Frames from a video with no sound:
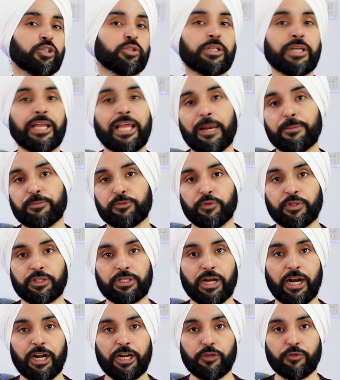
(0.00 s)
Shodhana helps with
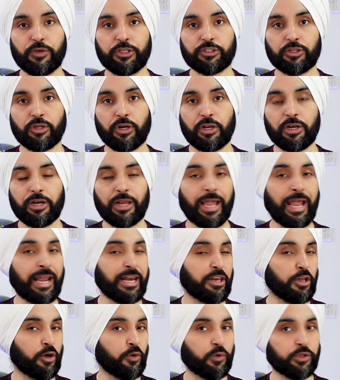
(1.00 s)
cardiovascular
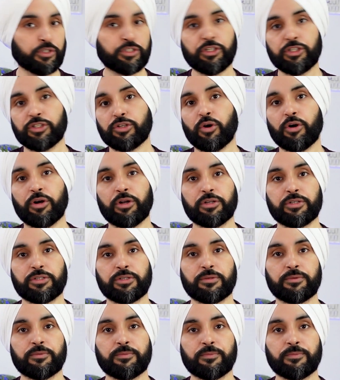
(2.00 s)
and nervous disorders.